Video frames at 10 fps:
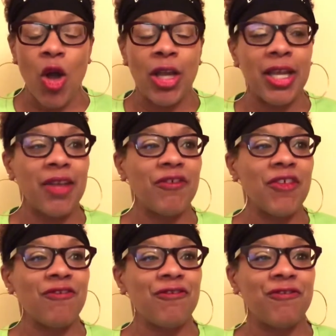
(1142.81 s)
If it
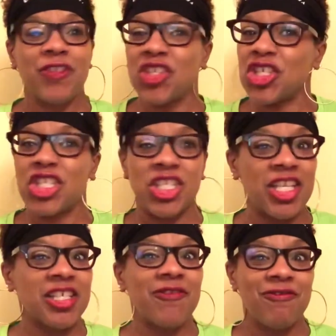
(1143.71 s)
just
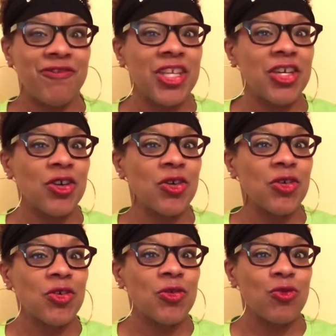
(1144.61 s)
doesn't
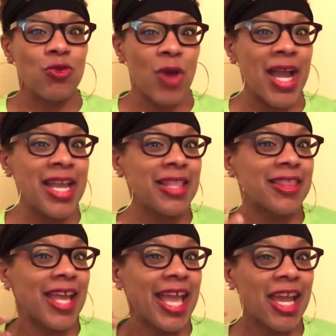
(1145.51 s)
feel right, the
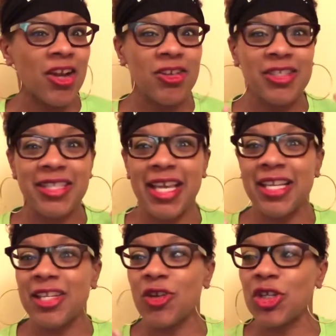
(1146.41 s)
hair is
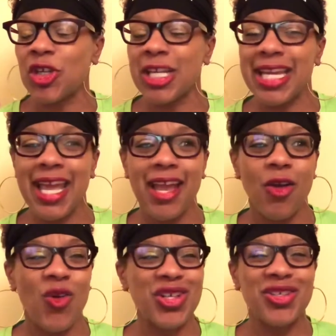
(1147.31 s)
standing on your neck,
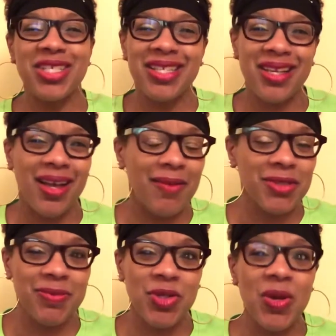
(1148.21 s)
or you're just
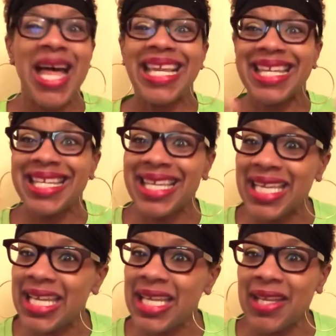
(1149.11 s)
uncomfortable,
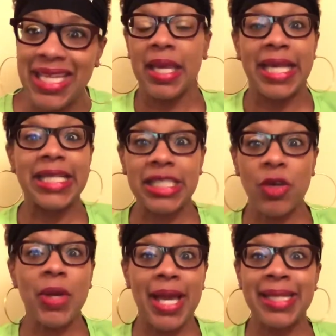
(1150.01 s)
leave. It's
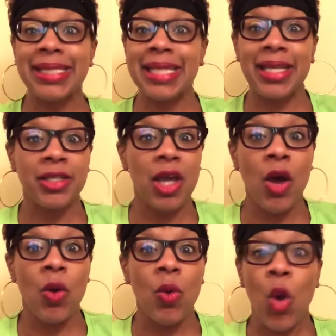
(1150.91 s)
okay to say
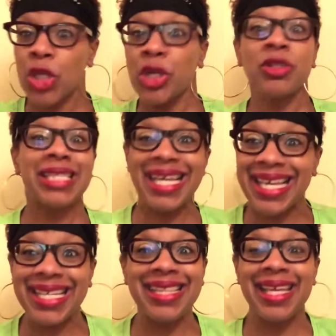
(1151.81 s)
no, or don't say
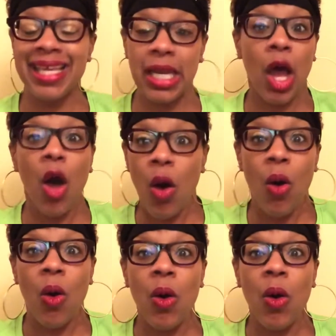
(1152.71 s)
anything at all.